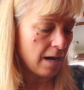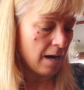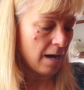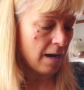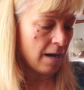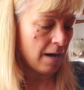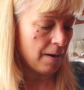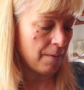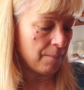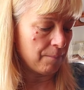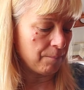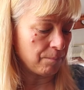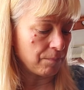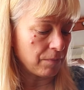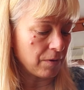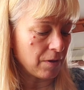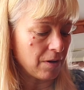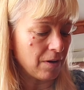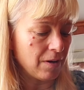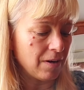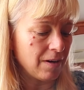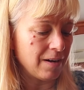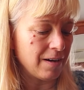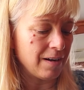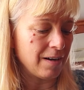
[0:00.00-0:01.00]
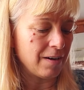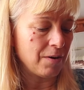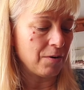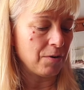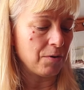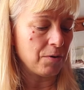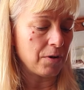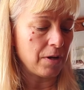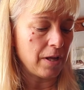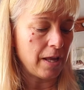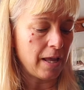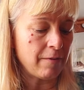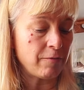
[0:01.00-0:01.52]

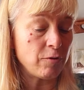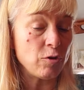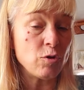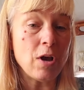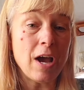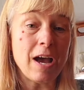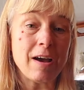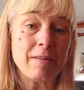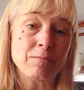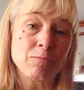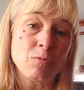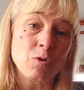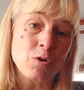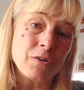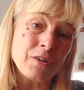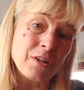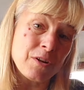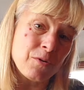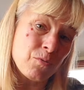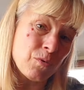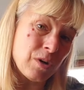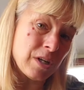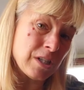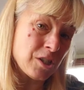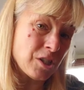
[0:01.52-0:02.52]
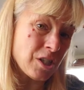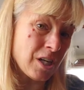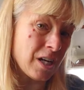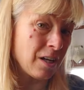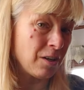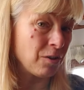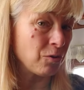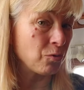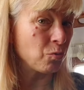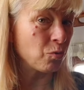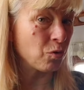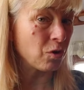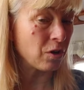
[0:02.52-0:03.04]
If you have more than 1
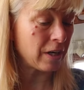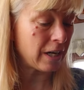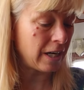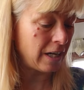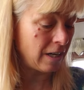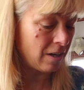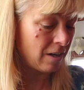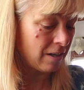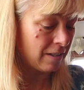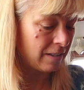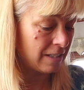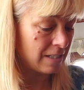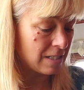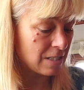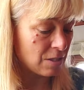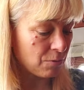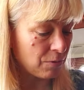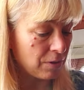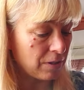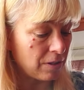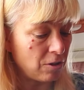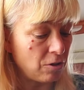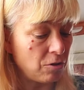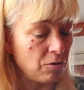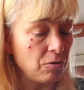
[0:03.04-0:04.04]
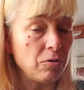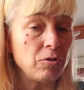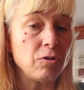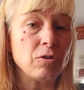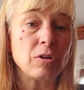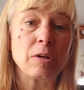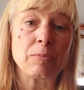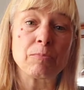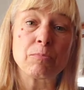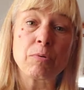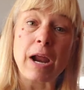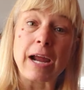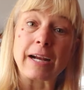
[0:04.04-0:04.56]
child working on this with you, you
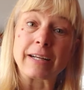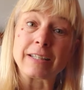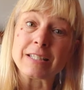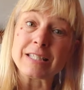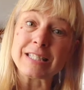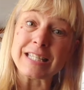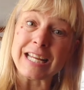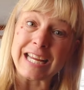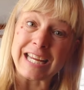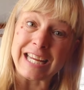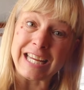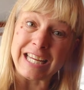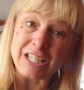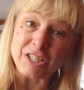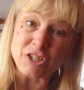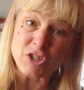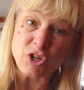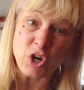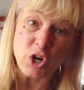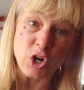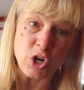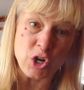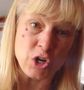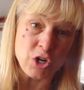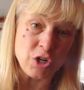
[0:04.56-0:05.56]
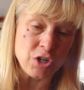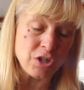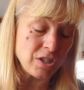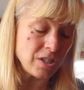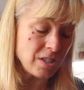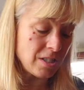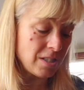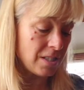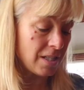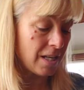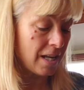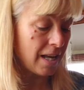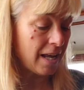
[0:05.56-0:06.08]
can practice taking
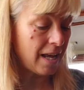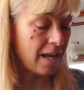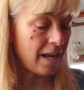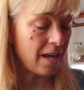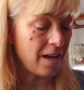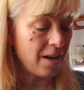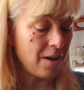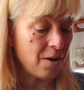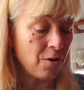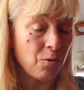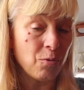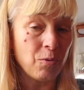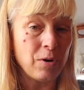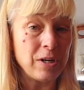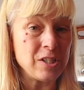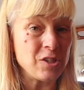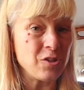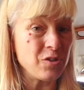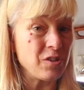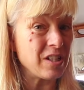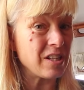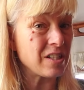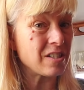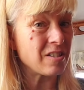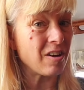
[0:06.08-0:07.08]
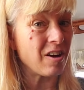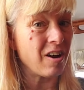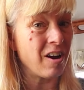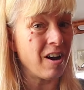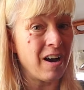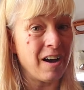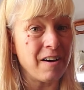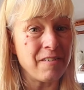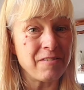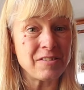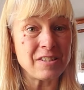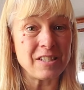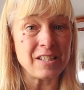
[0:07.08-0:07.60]
turns. We do this
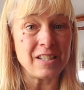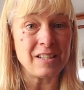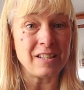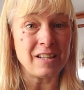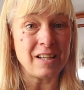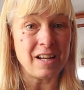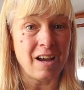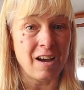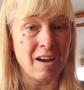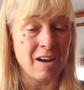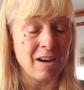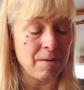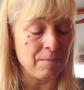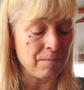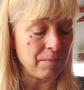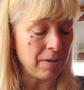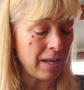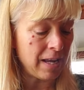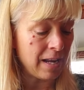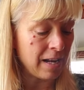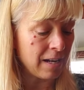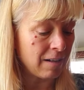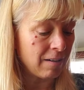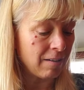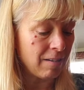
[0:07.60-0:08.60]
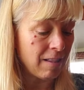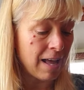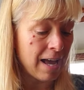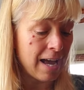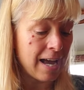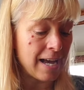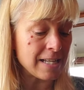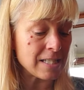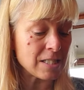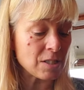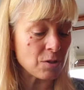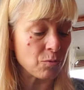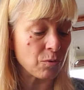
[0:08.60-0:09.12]
often in
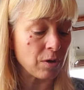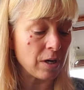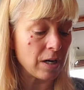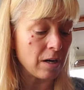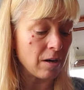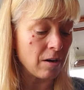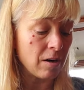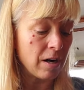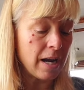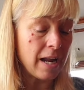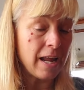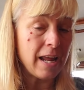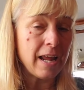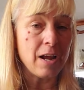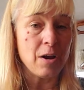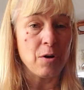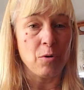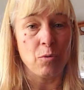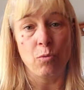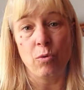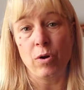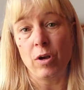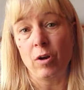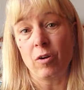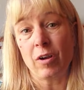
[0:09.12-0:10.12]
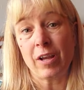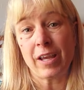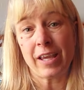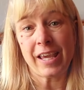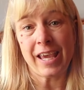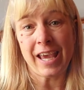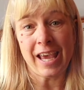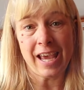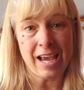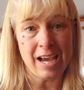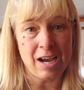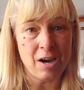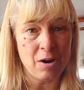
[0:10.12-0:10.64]
class, where we'll
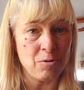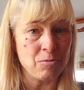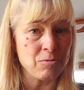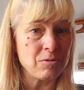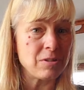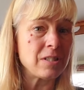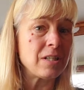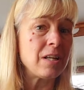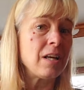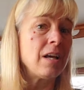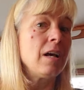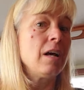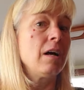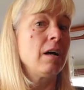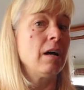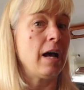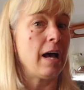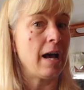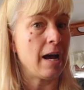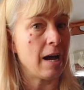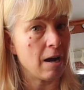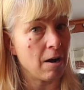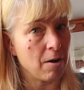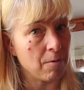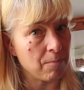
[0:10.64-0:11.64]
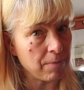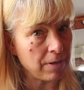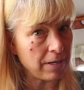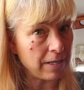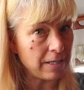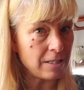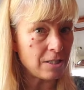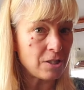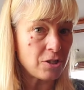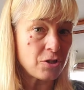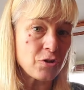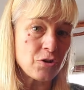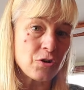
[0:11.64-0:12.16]
count how many
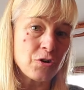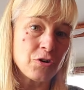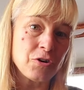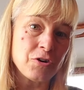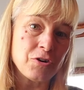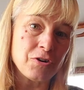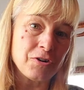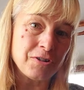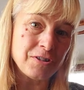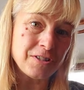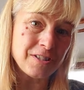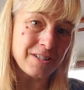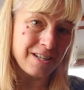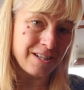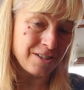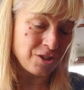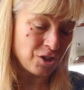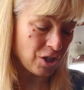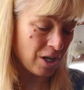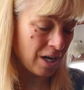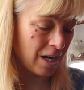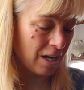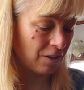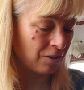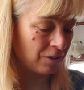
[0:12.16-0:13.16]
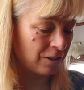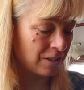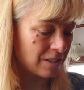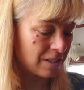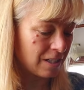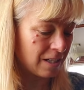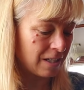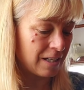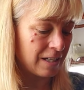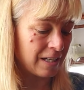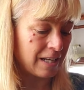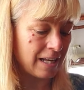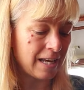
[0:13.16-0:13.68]
stirs a child is
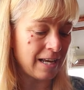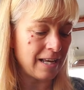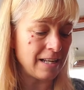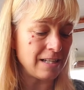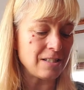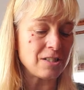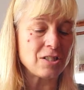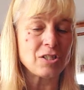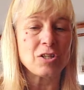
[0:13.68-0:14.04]
going to get.